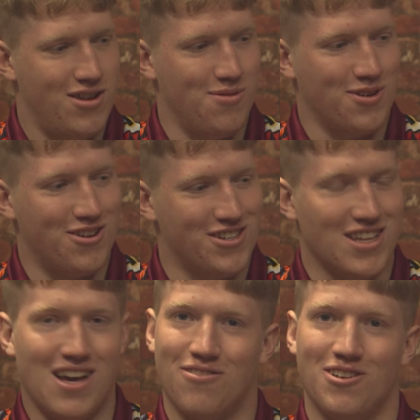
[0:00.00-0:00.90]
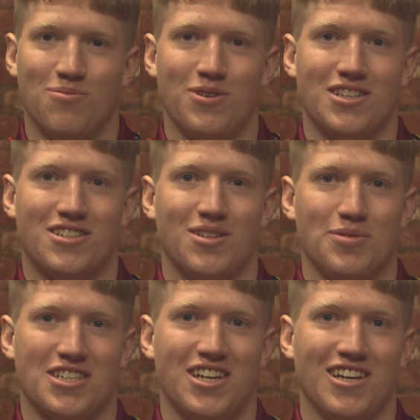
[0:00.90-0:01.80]
I know we're going to South Africa, but it's going to
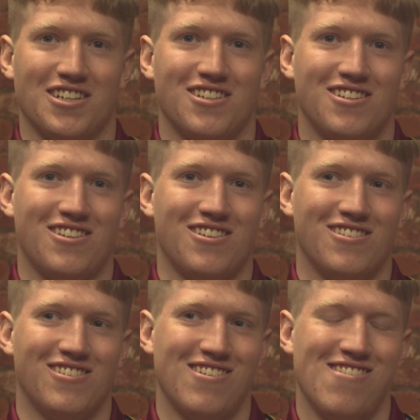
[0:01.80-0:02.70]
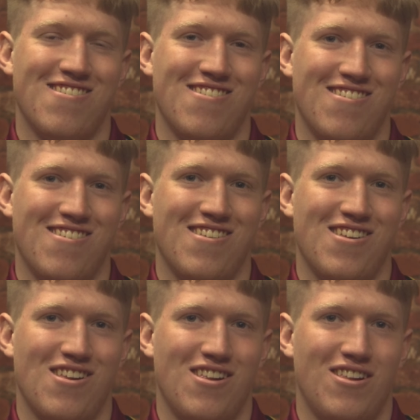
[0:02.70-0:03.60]
be snakes. Hobby
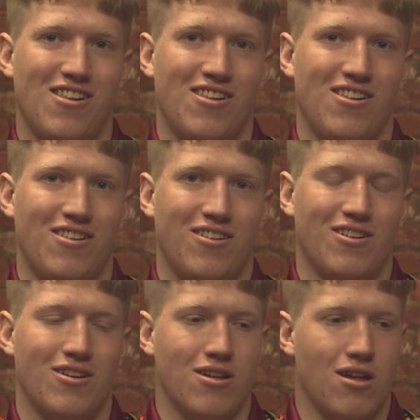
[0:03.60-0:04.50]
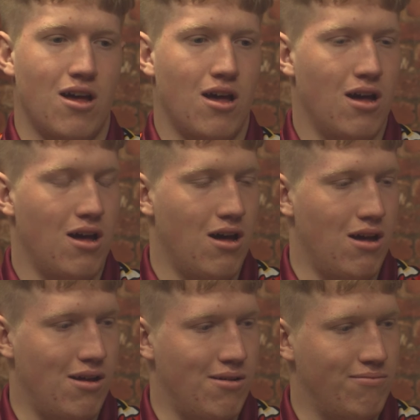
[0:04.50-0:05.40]
that isn't rugby?
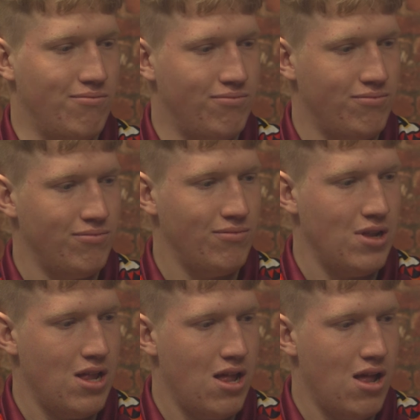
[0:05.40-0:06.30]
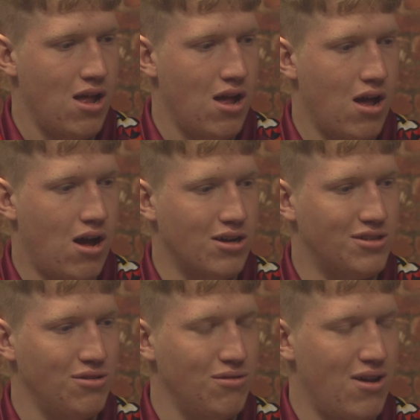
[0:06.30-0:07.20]
Um, I
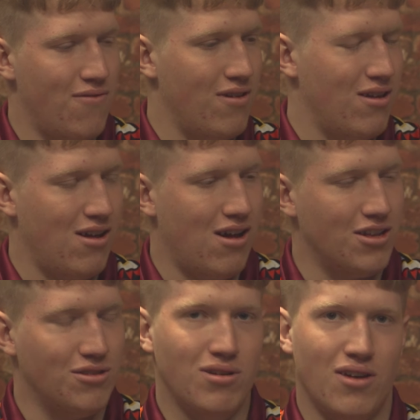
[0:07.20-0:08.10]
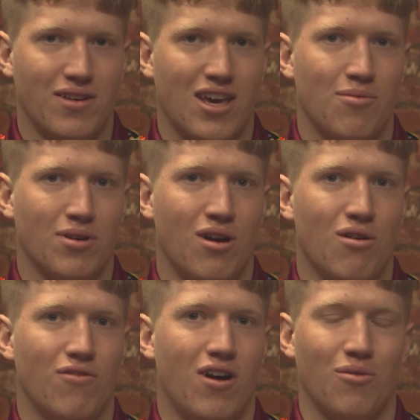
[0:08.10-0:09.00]
do love, I do love a game of
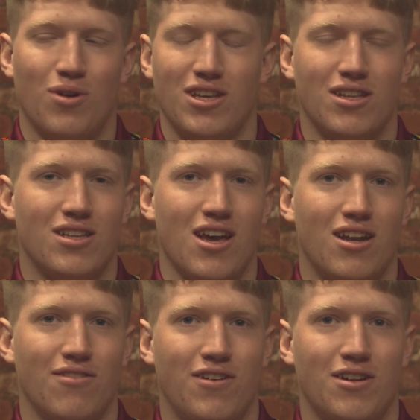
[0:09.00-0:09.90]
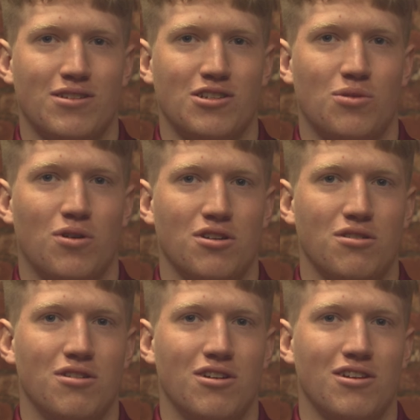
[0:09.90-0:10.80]
golf. I went the other day and I found out it was actually quite good.